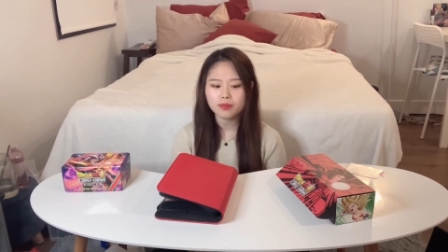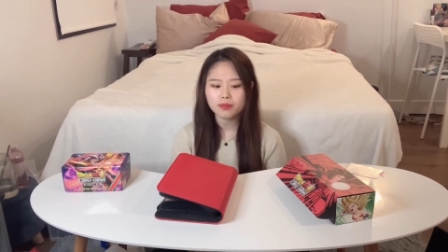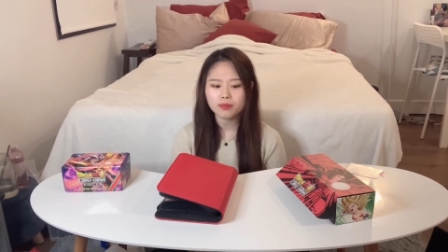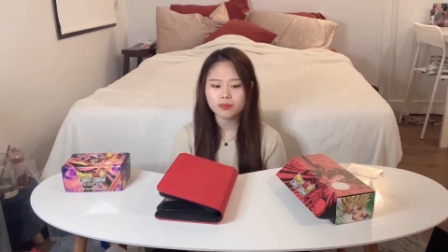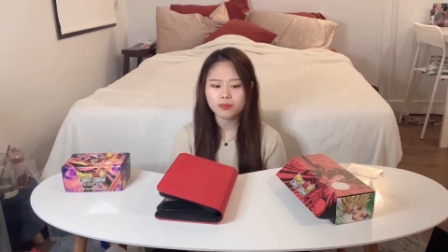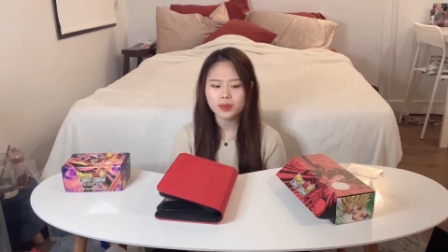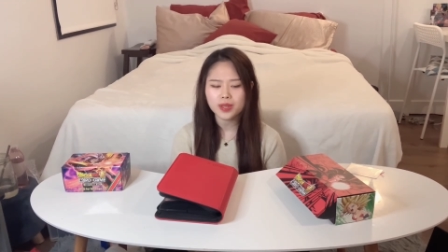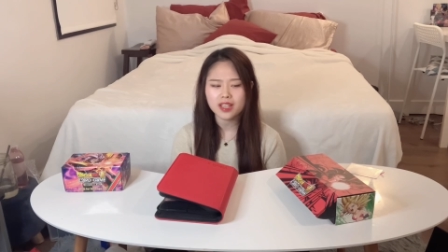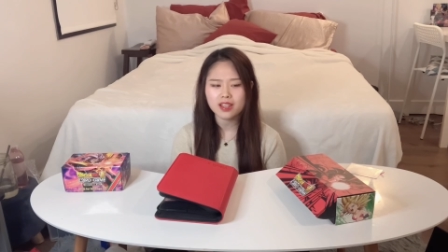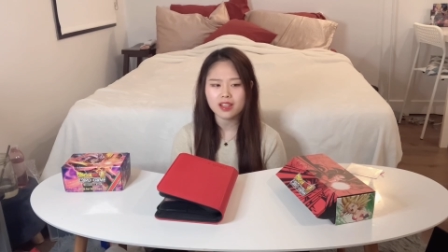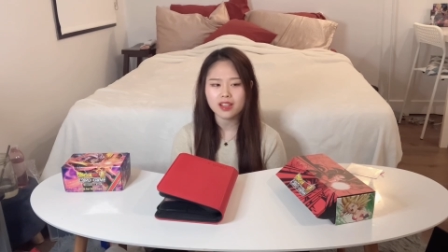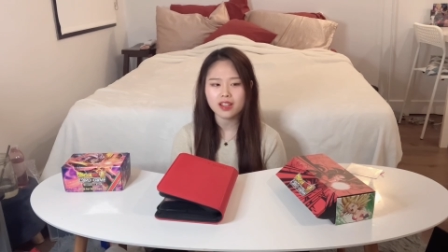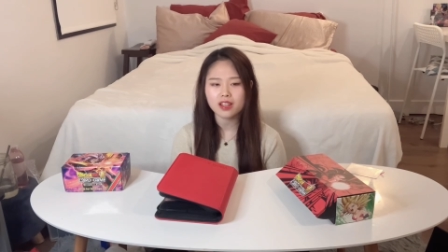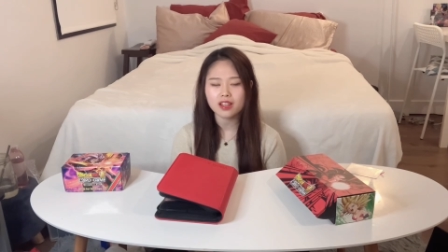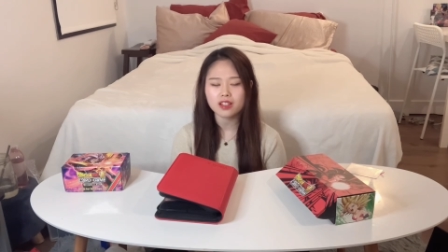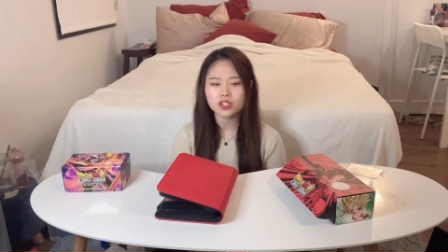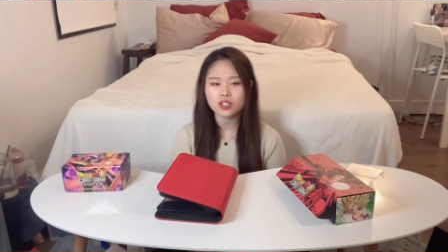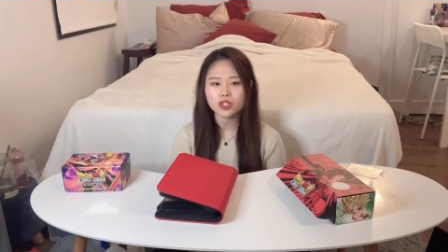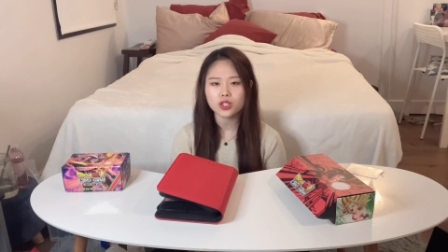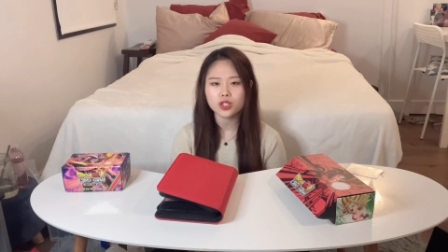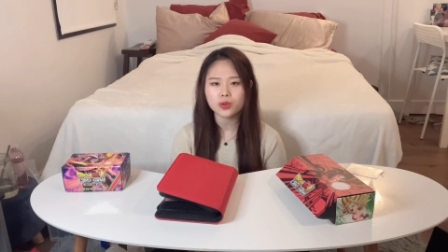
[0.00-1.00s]
being
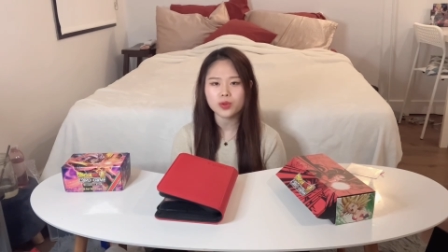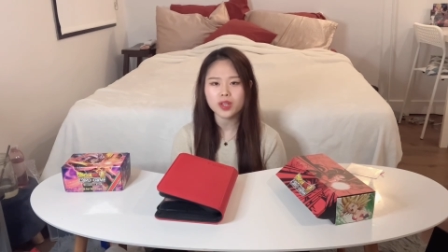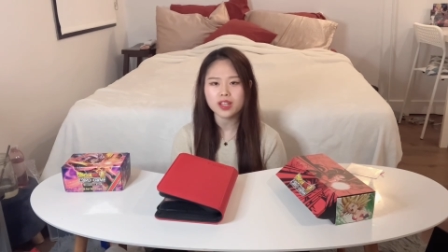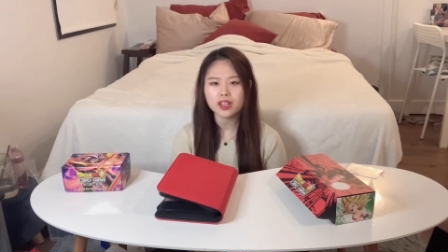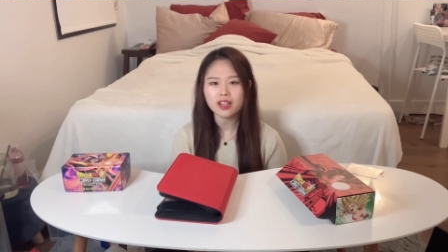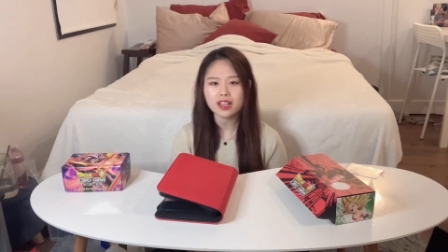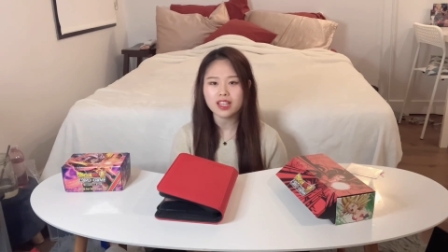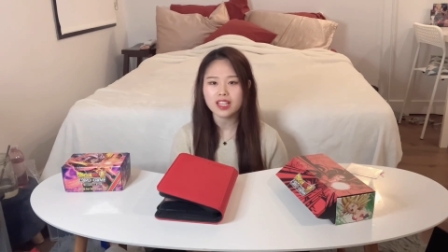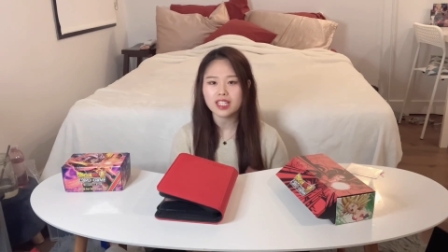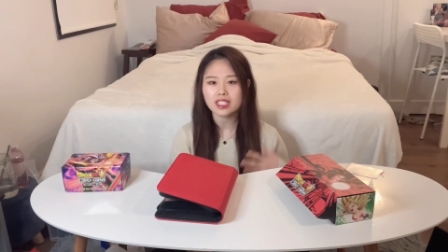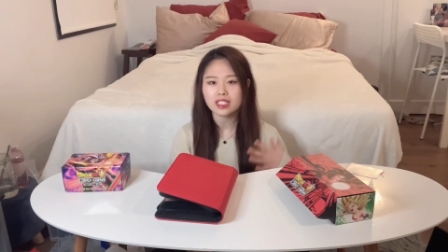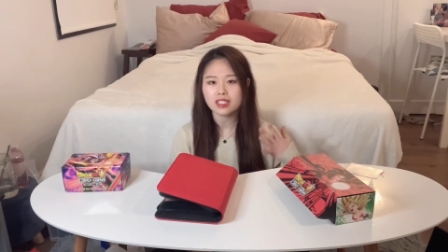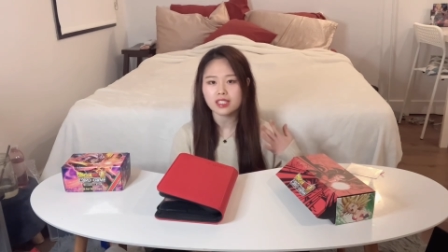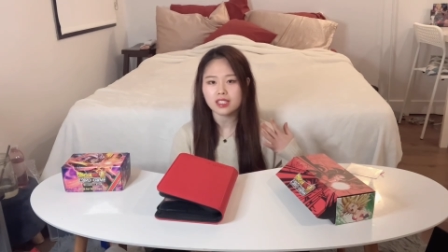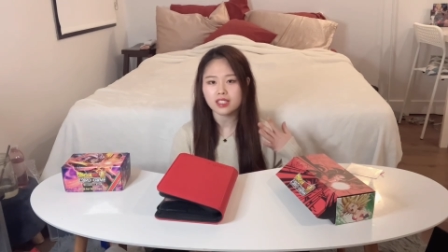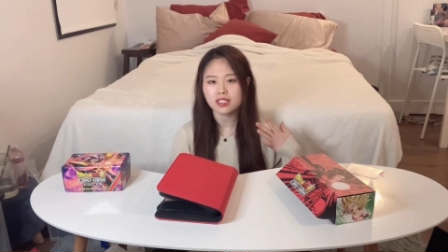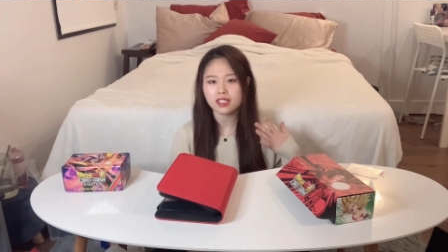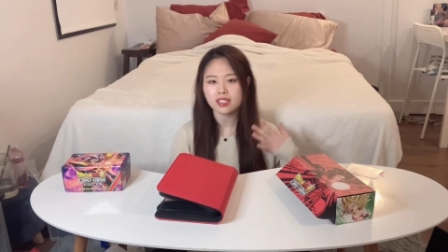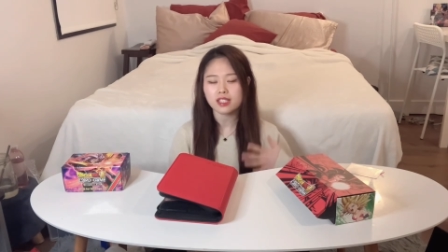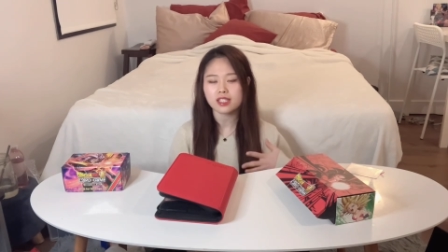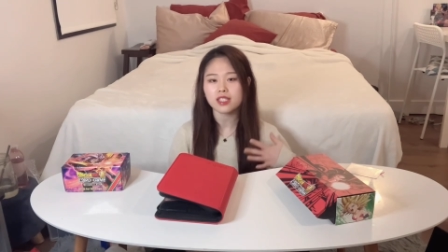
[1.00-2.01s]
doing like a
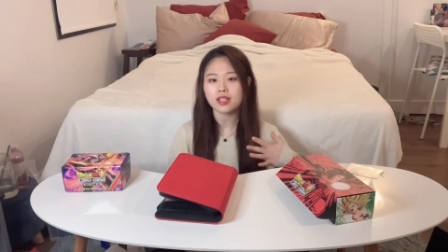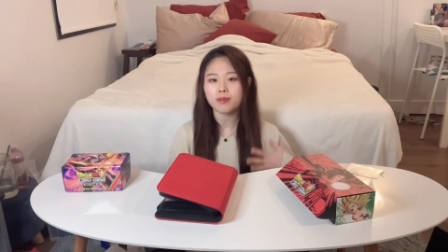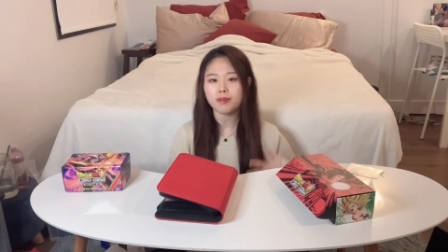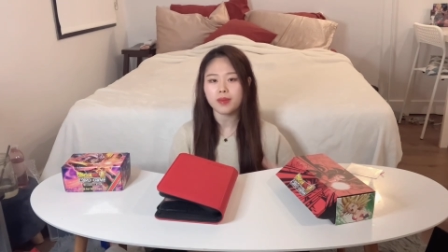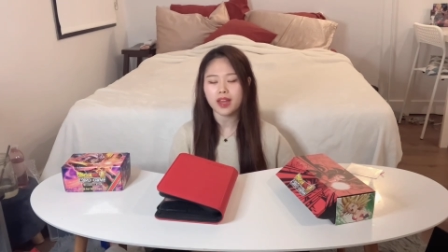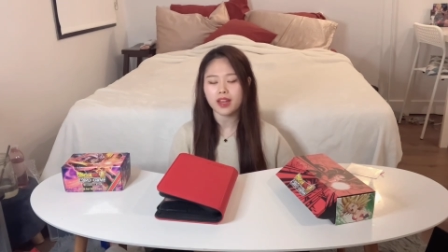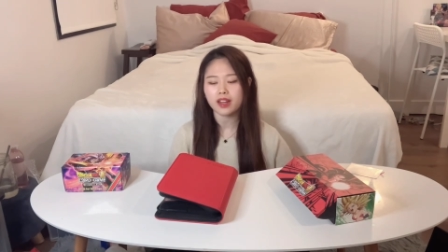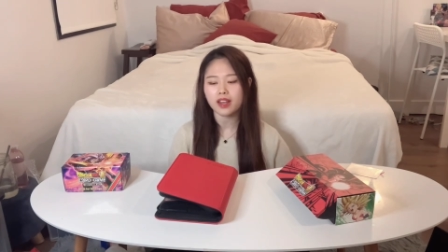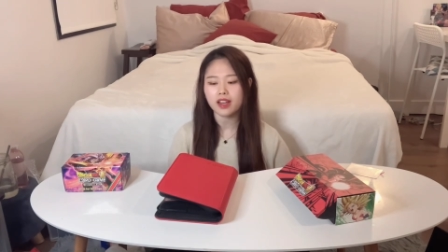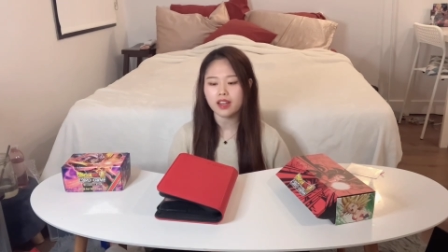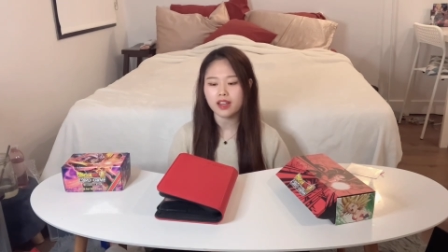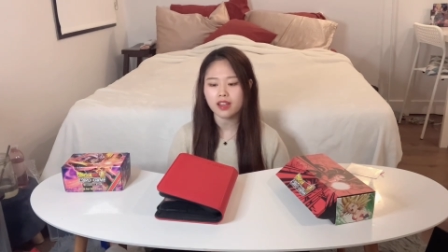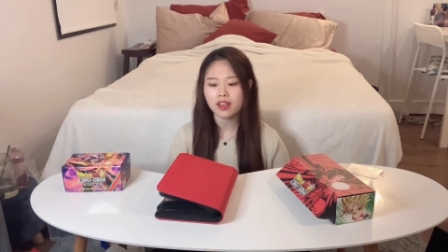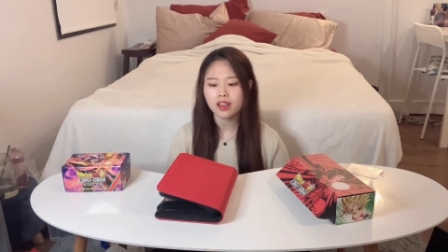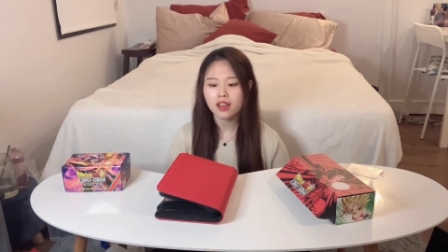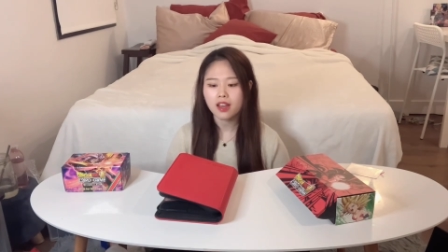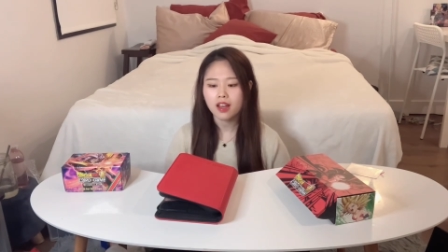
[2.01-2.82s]
systematic